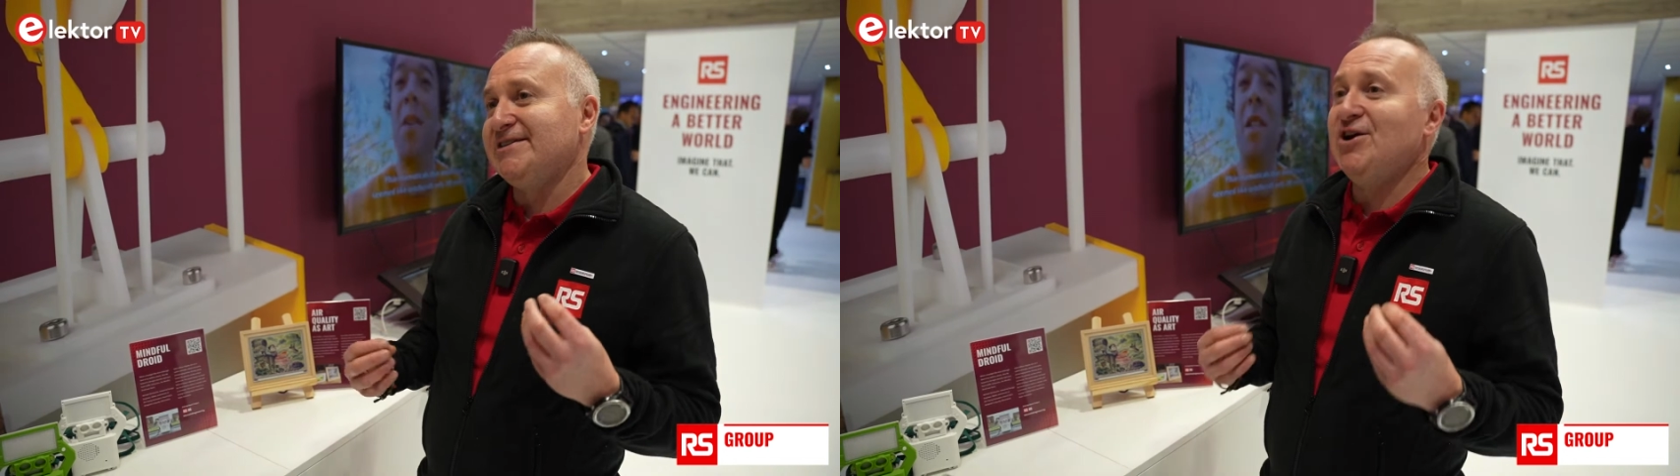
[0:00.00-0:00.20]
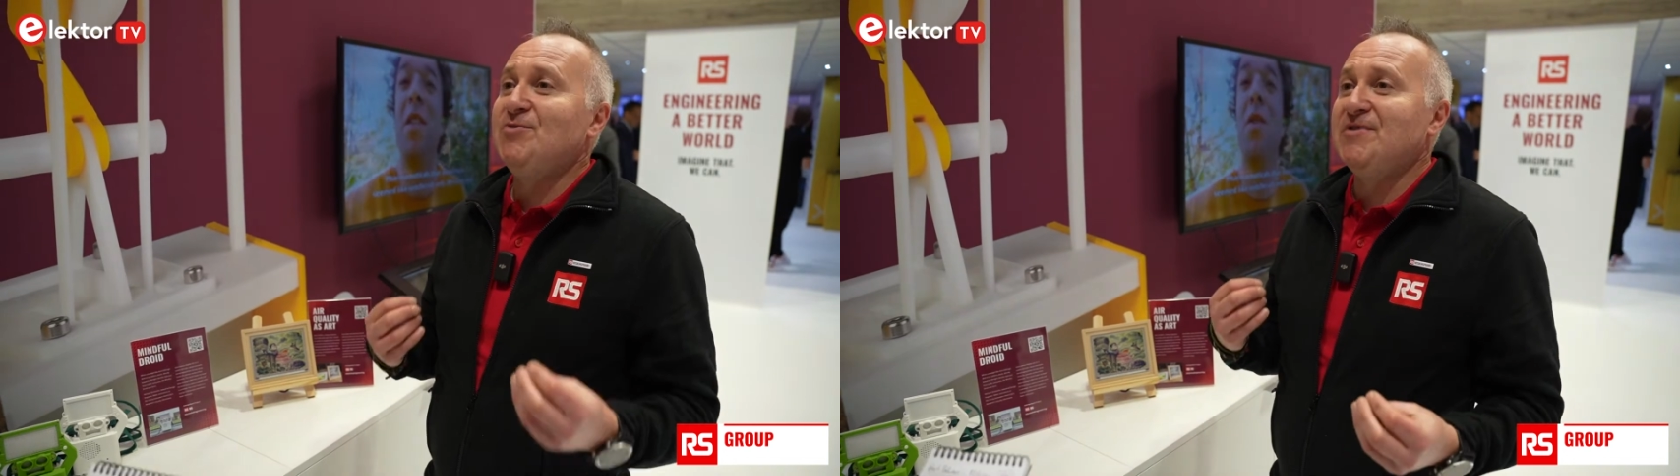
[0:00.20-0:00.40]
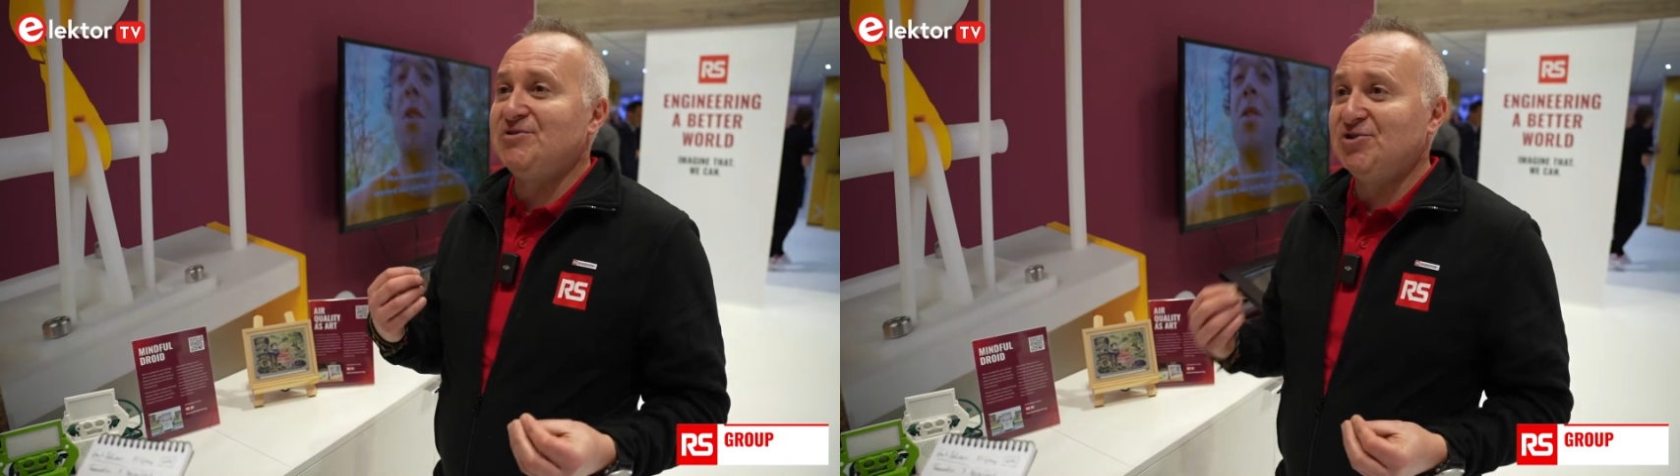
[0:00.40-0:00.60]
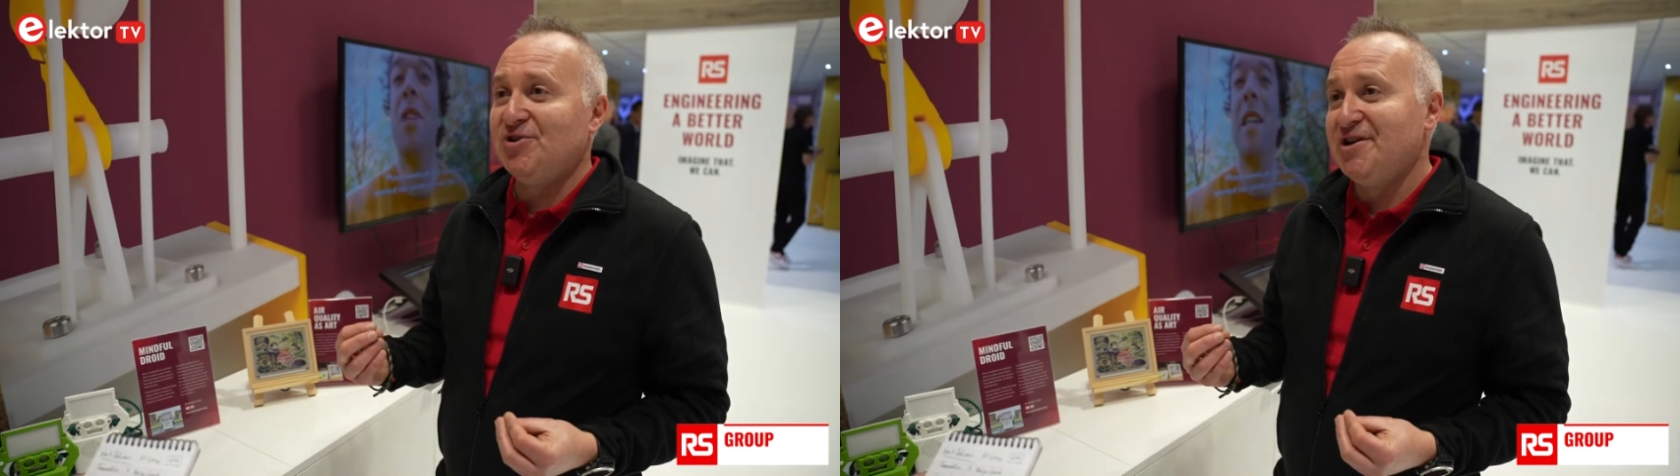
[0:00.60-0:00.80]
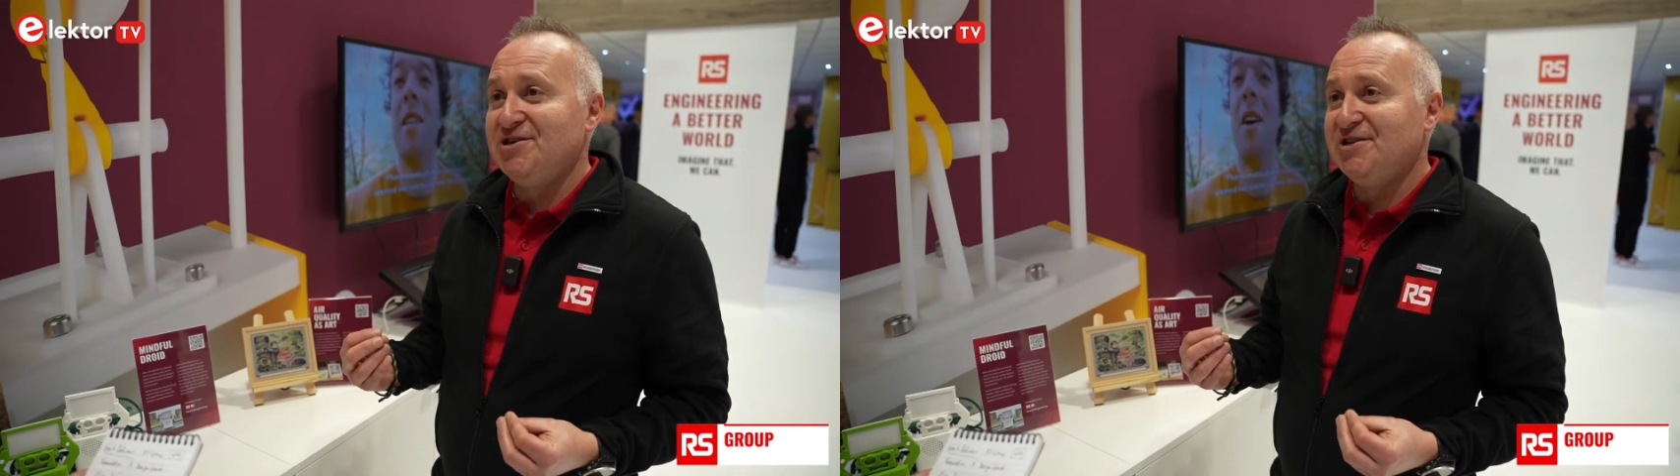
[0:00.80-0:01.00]
help those
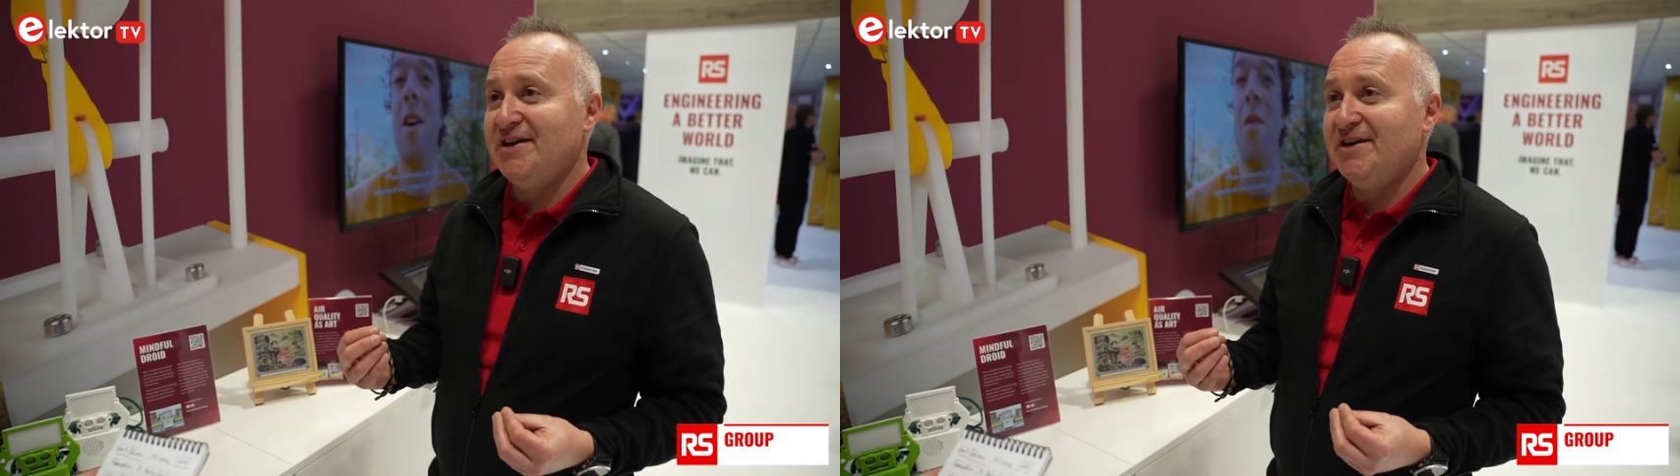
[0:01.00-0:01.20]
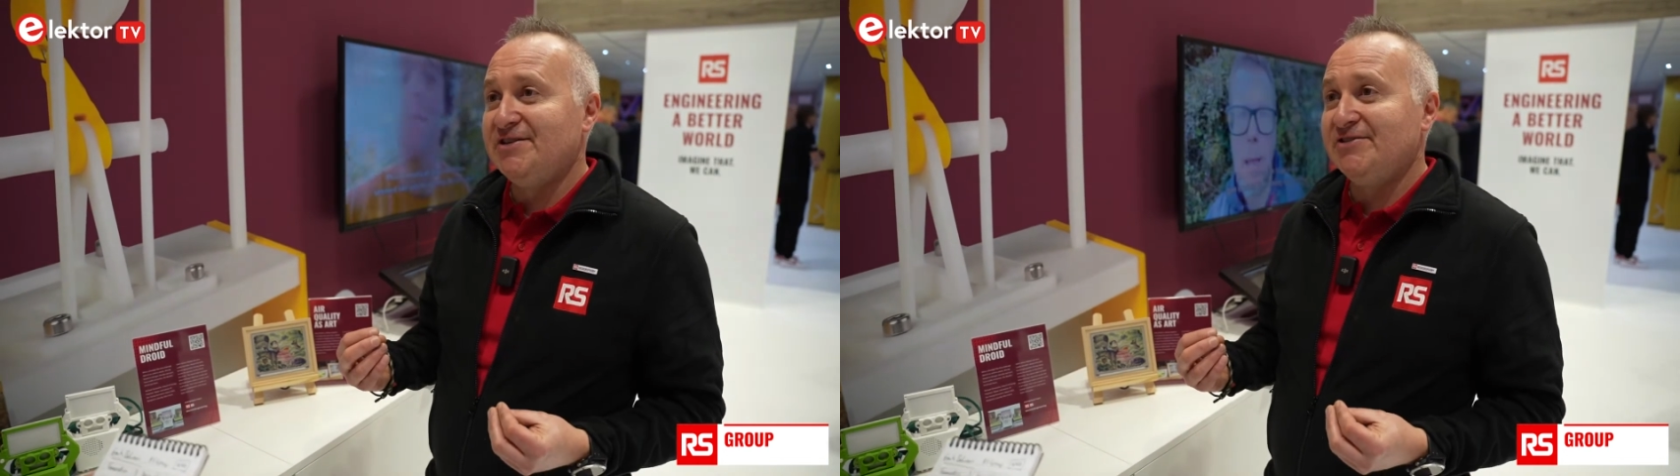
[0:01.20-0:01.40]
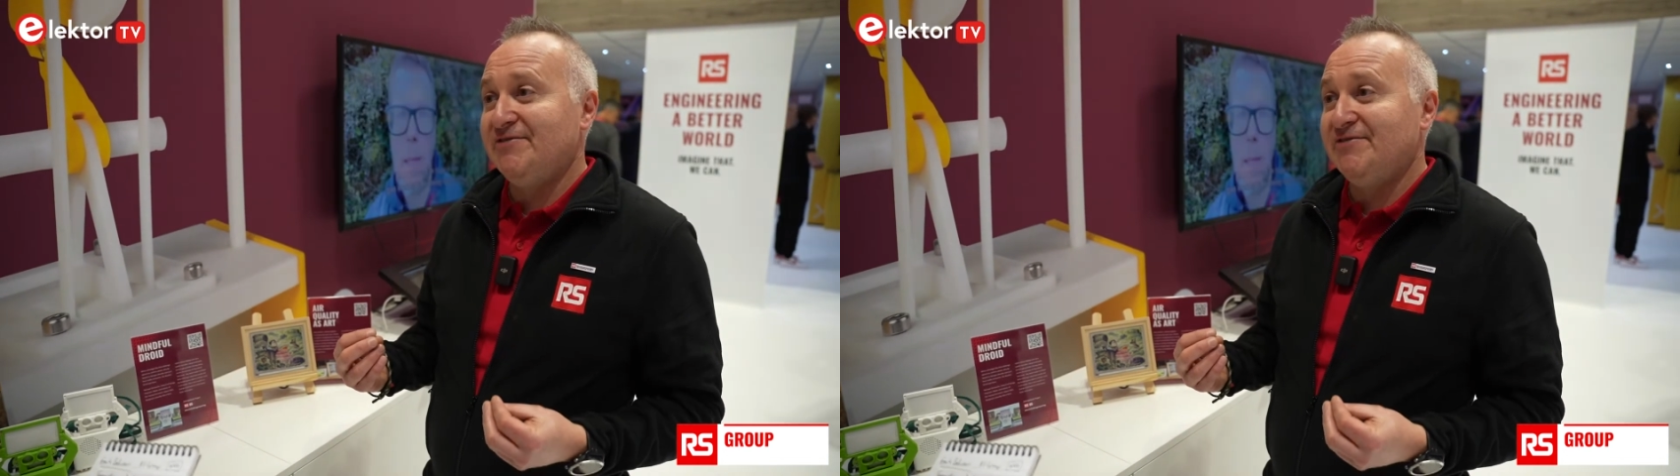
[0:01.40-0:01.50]
design engineers